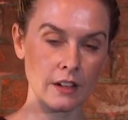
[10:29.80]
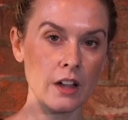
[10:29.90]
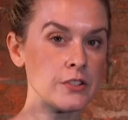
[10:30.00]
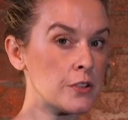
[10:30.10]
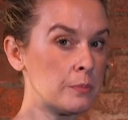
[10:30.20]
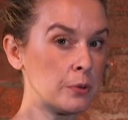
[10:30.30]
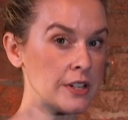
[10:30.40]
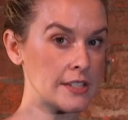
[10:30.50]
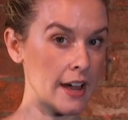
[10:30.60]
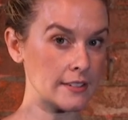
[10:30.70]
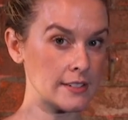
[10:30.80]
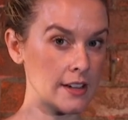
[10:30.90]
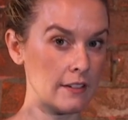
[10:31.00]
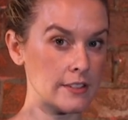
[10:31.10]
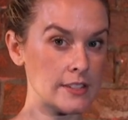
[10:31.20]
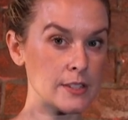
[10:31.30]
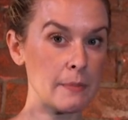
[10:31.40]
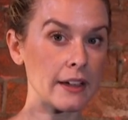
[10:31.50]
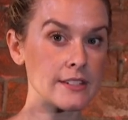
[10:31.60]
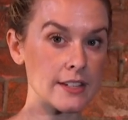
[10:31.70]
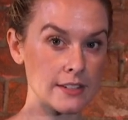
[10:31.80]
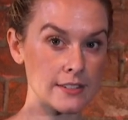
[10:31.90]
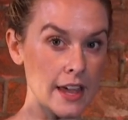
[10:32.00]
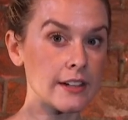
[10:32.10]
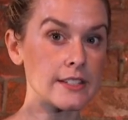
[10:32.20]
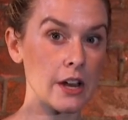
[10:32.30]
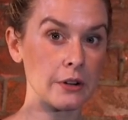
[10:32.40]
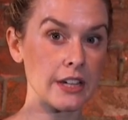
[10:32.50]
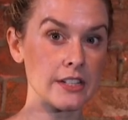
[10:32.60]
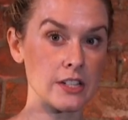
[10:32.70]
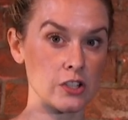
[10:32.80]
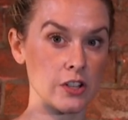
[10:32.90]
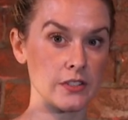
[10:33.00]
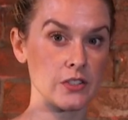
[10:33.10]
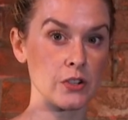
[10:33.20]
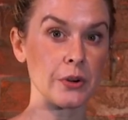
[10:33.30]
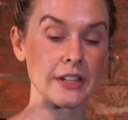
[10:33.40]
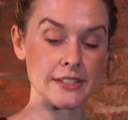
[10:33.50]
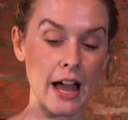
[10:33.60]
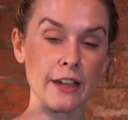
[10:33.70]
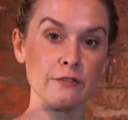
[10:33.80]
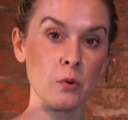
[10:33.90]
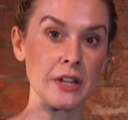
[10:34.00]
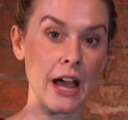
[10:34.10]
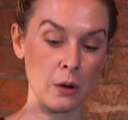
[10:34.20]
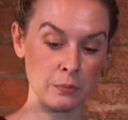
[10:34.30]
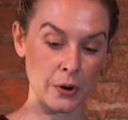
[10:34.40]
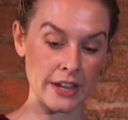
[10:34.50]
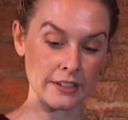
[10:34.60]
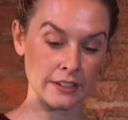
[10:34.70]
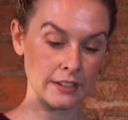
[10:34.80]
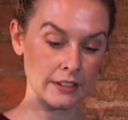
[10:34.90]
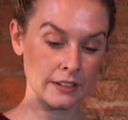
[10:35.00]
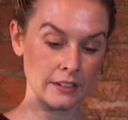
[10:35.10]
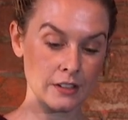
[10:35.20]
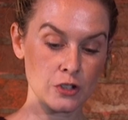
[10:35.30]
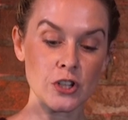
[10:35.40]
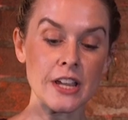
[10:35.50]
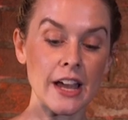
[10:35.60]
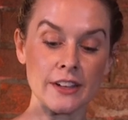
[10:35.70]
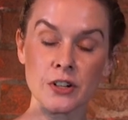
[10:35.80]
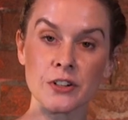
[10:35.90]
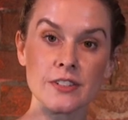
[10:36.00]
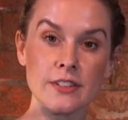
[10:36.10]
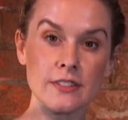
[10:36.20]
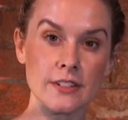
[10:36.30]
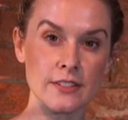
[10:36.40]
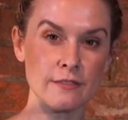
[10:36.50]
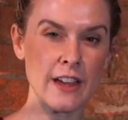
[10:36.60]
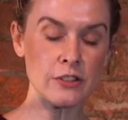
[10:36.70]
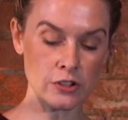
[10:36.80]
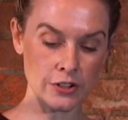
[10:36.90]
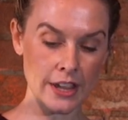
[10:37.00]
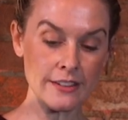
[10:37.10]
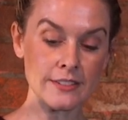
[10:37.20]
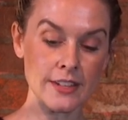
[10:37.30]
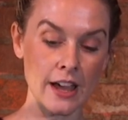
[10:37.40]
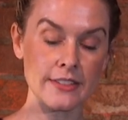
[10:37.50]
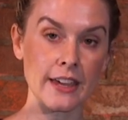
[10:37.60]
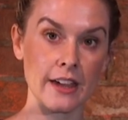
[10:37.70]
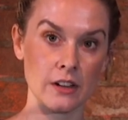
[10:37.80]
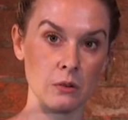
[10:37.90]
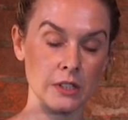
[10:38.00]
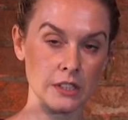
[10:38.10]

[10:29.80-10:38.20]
Under the pretext of inspecting sanitary conditions during a typhoid outbreak, she and her assistants ventured inside the ghetto